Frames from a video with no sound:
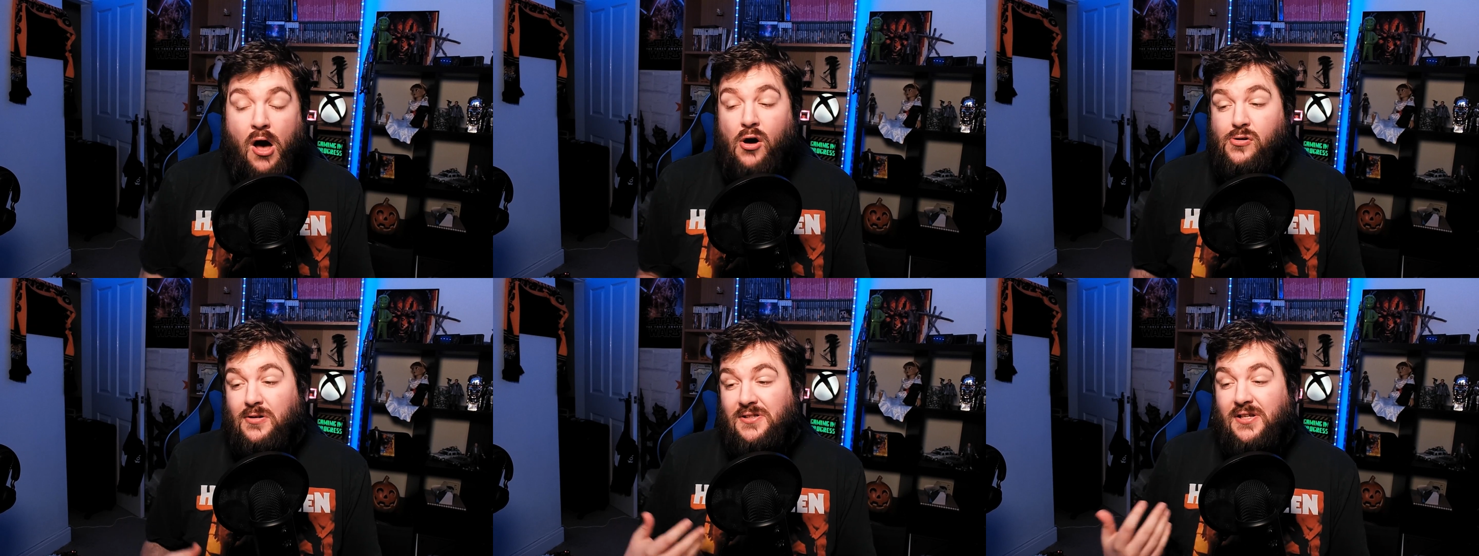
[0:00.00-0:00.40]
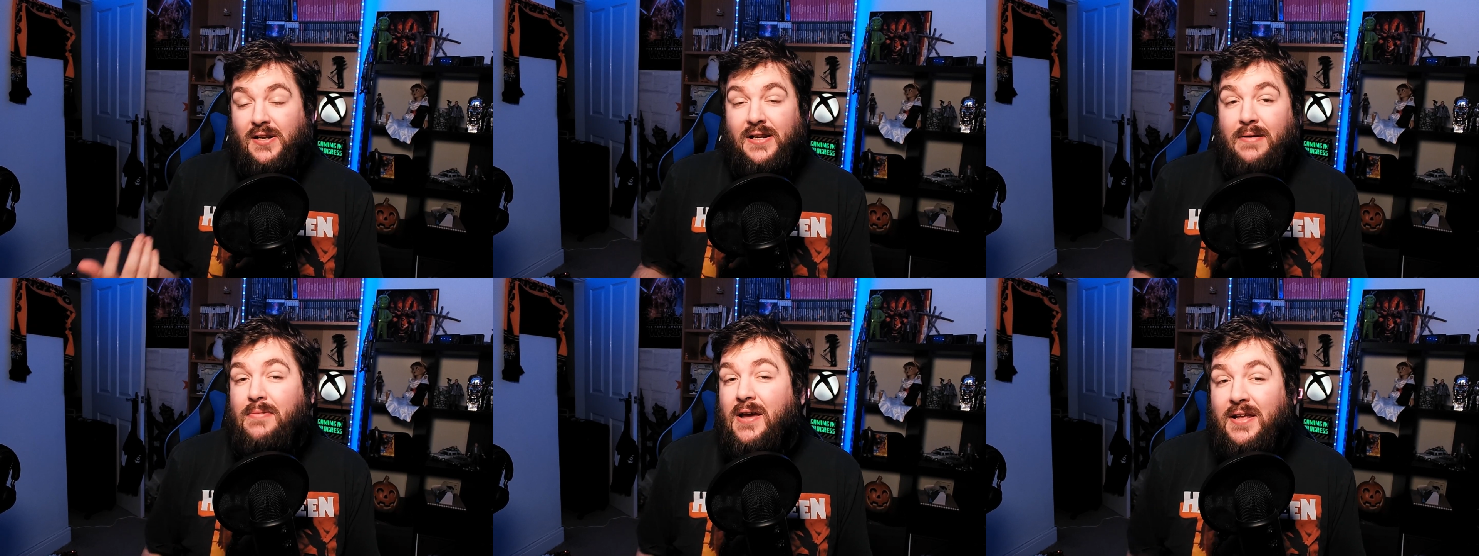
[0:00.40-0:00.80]
I also
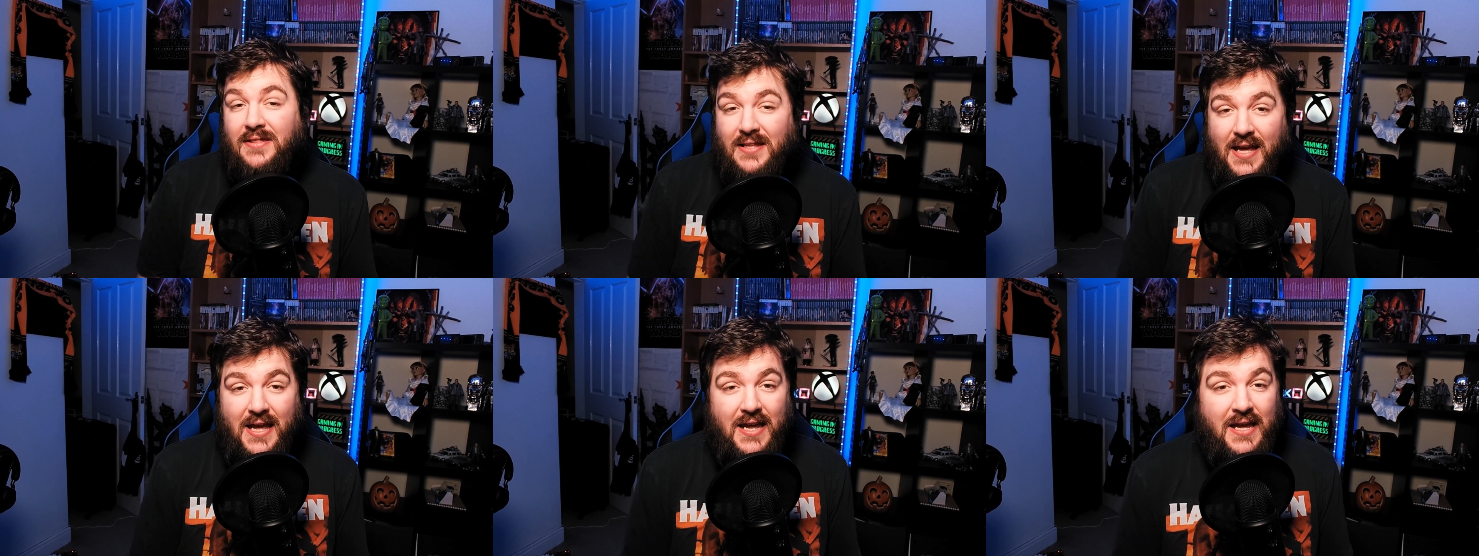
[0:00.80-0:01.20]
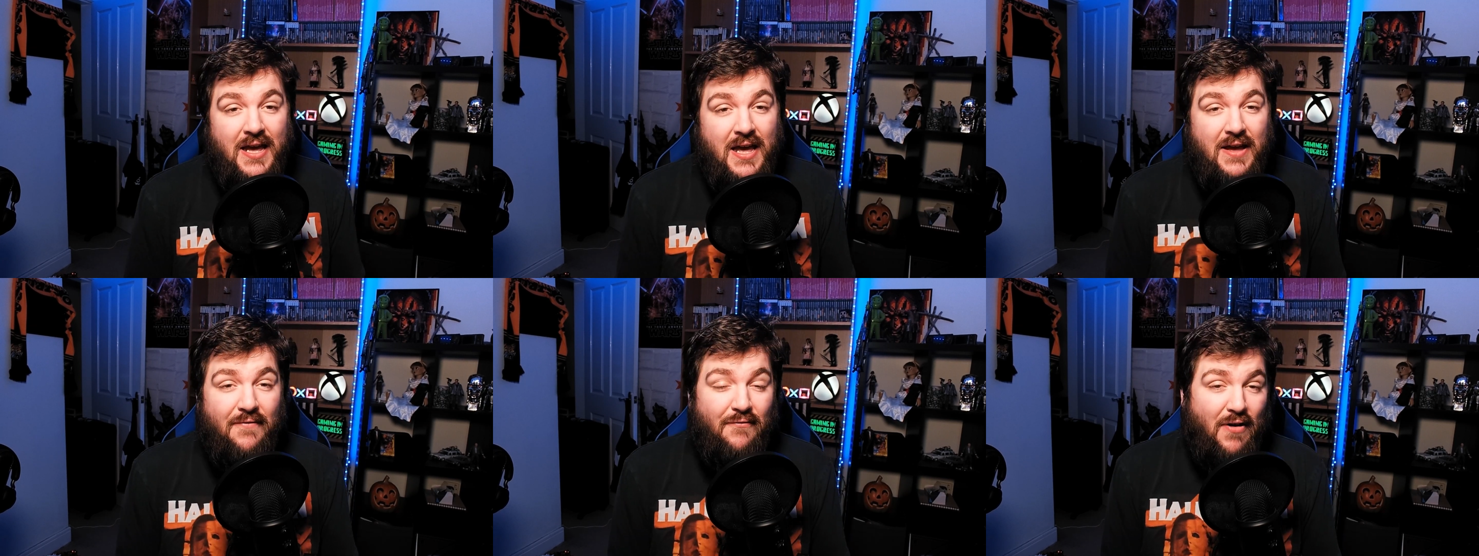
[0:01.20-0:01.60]
limited the
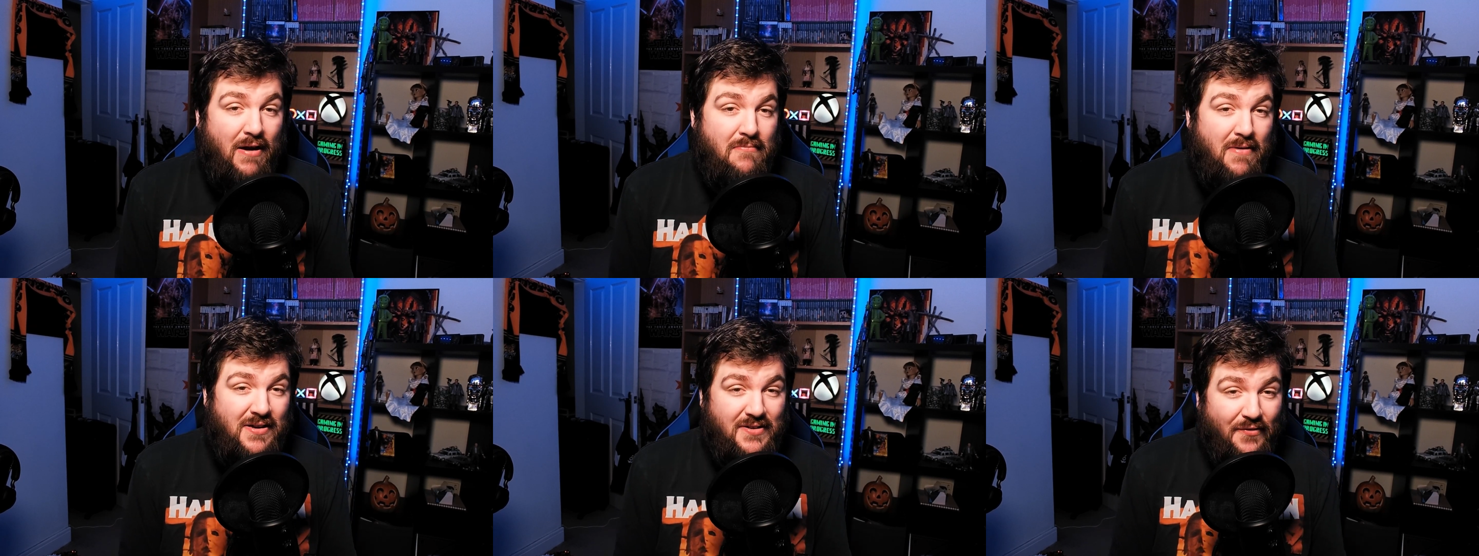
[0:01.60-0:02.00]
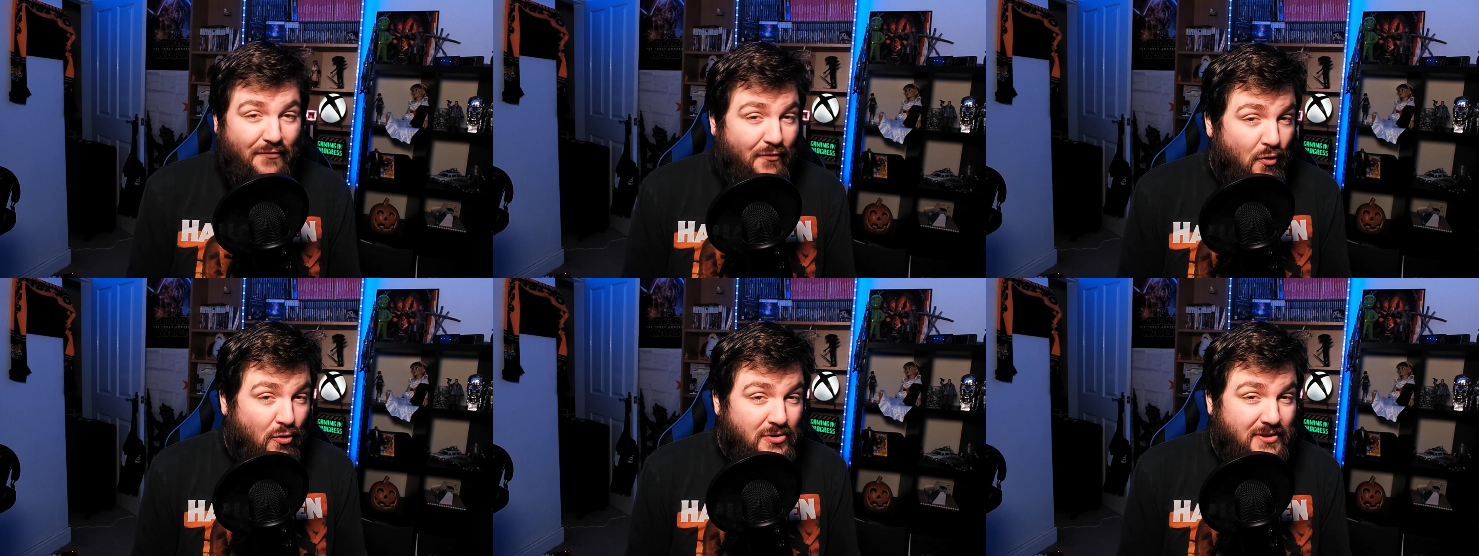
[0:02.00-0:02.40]
frame rate to
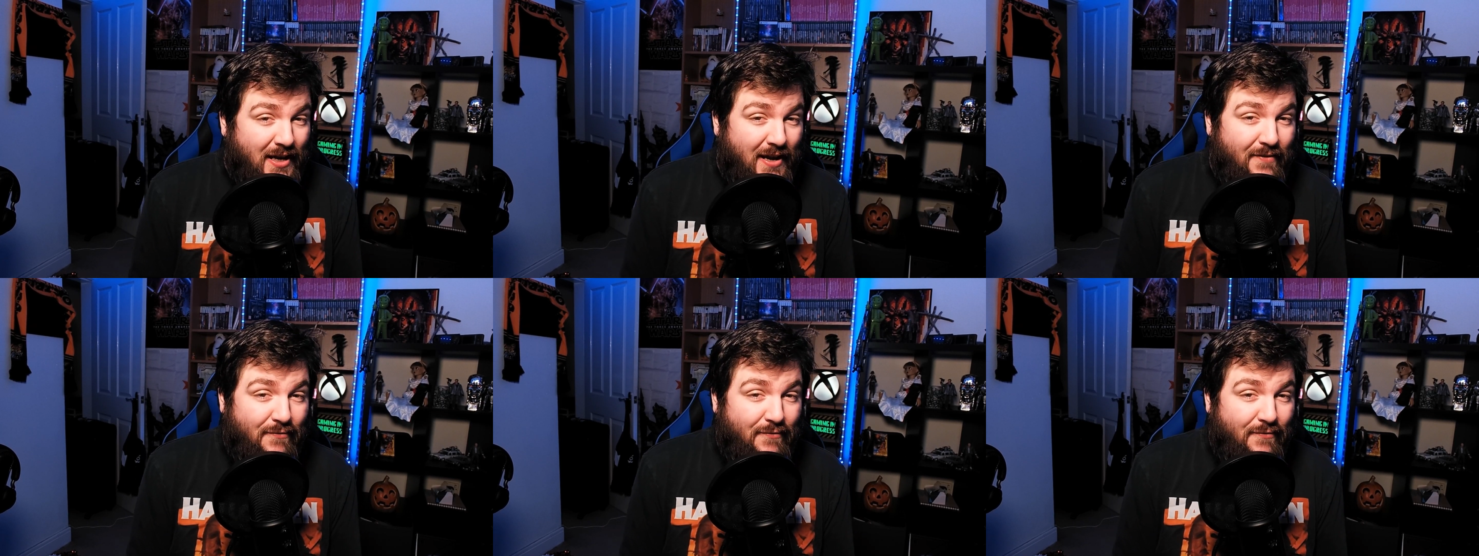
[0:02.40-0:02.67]
40